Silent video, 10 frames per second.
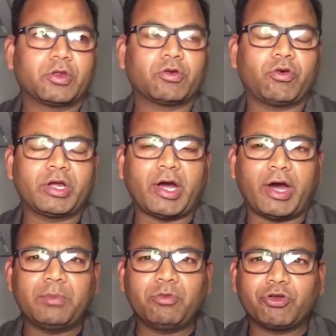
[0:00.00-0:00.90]
so I
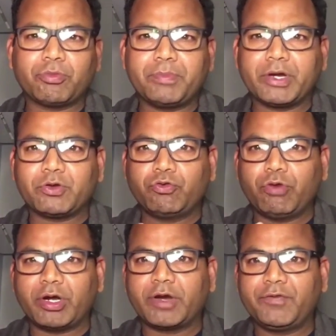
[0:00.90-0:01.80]
almost make
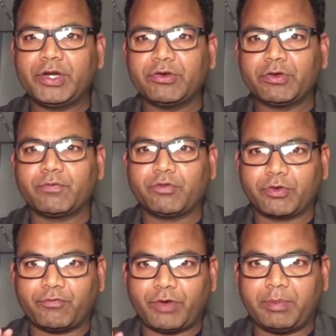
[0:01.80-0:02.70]
200 videos
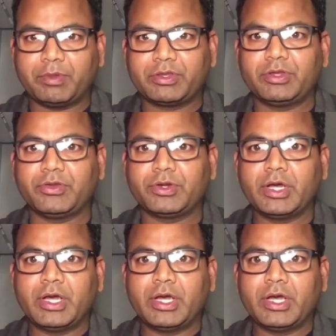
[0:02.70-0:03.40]
for pharmacists